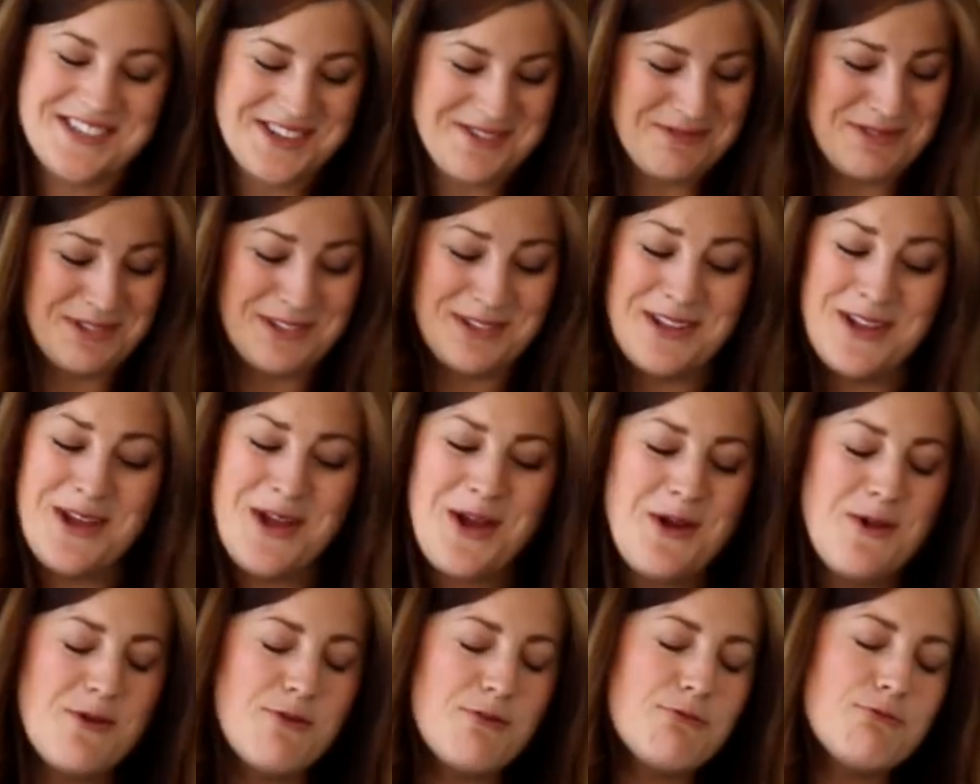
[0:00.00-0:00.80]
She really,
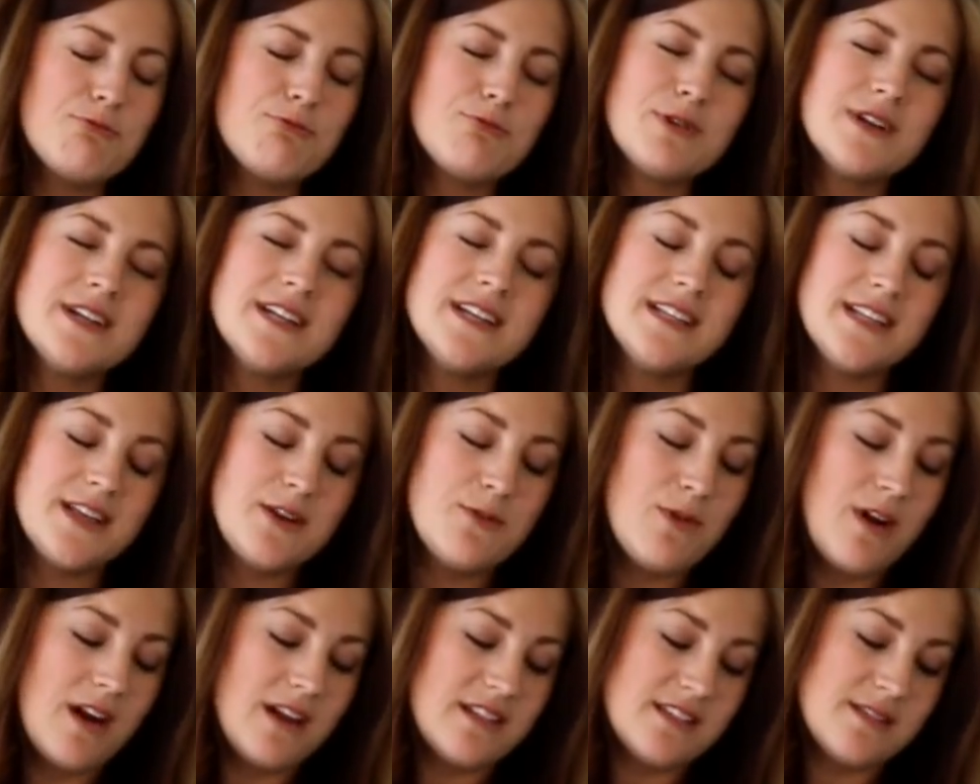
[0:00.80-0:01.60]
really
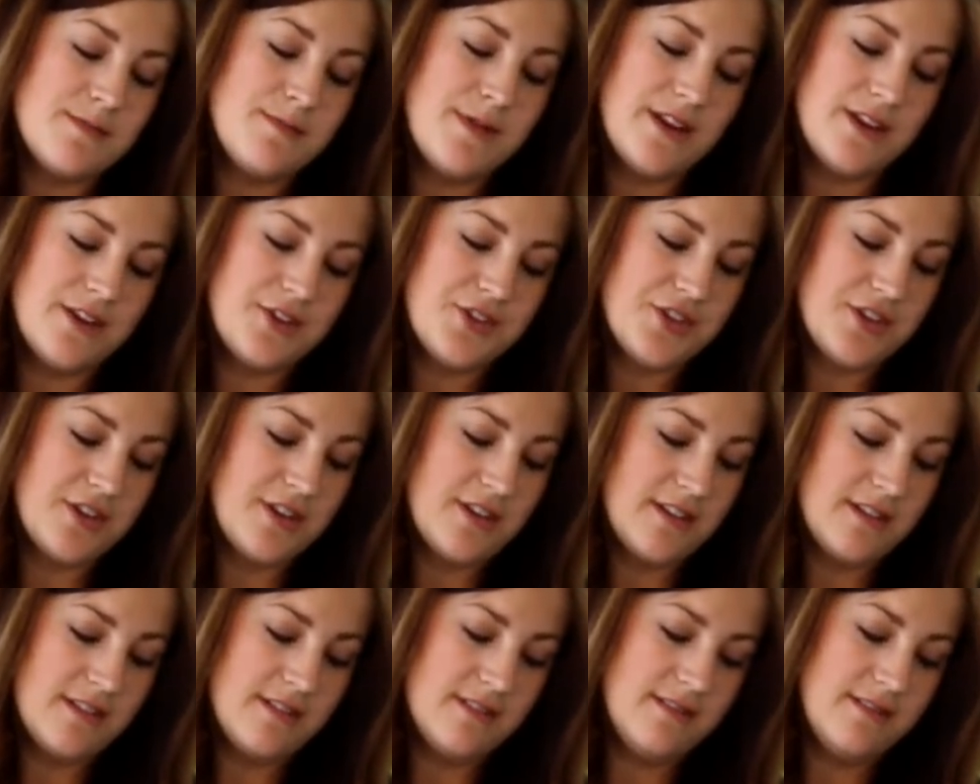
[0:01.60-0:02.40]
wants
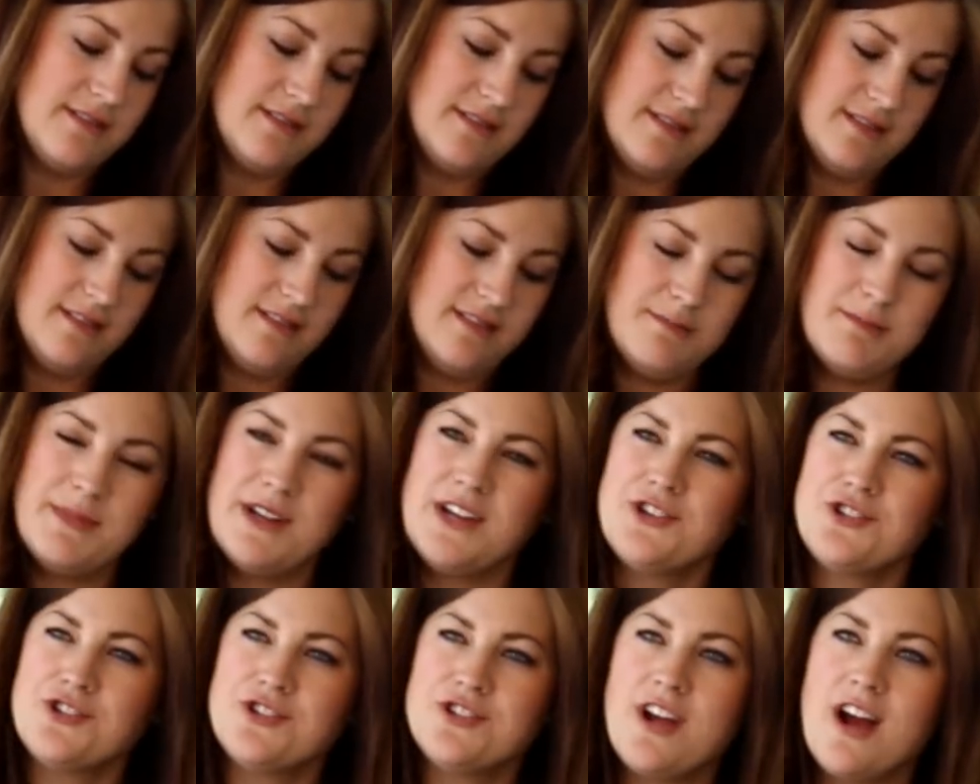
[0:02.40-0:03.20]
miniature...
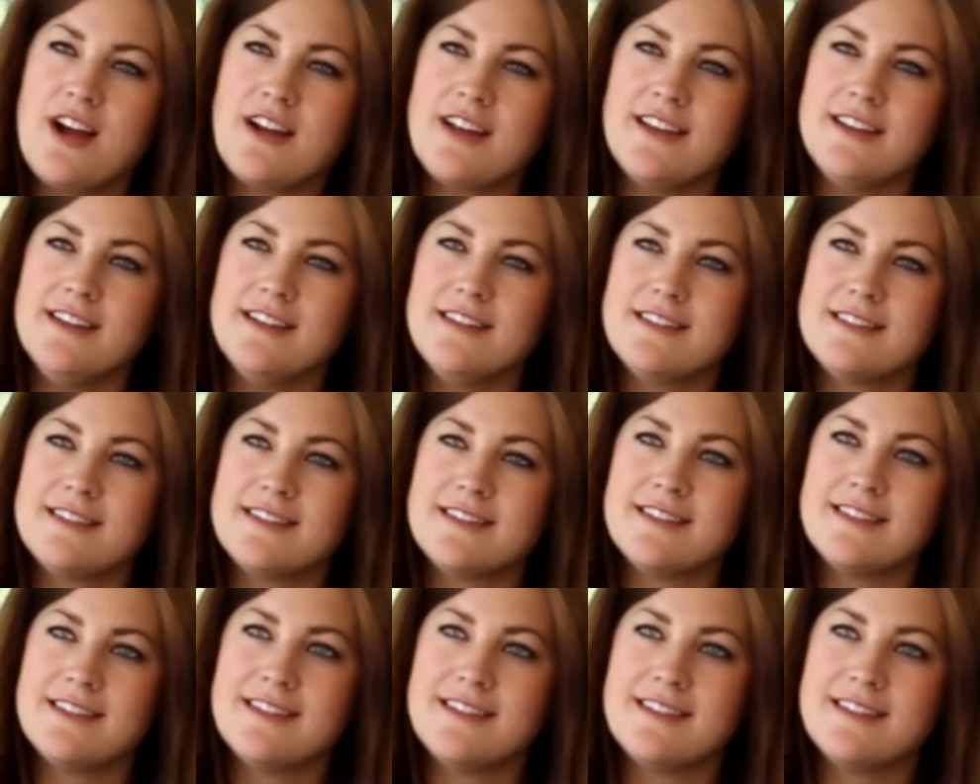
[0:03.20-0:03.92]
Miniature donkeys?